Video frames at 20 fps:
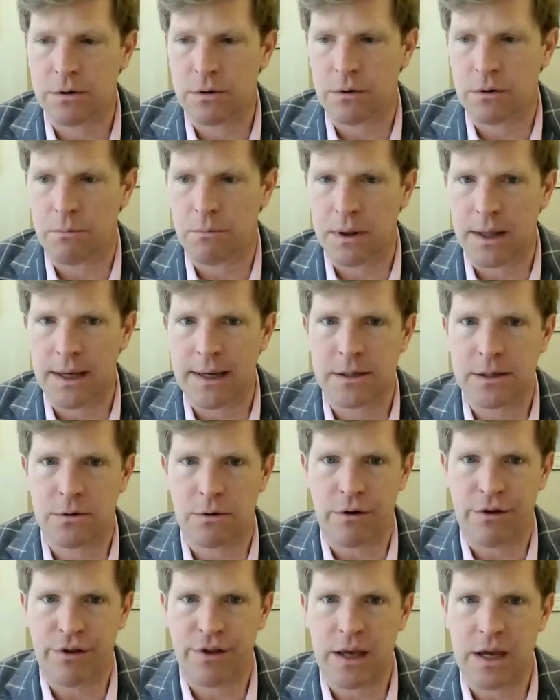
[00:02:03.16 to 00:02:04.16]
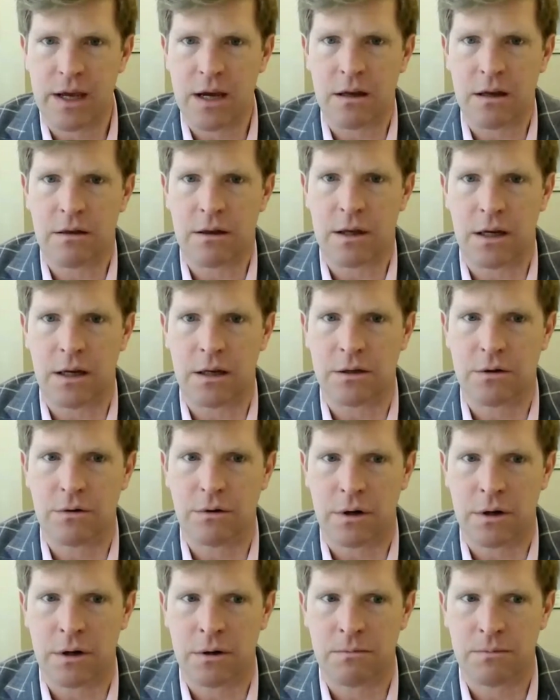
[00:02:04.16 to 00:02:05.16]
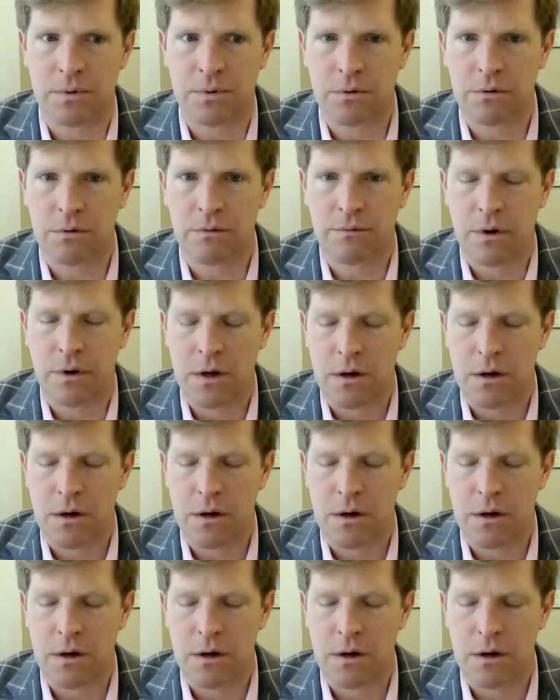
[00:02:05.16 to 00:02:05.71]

or a place or a thing that is going to sort of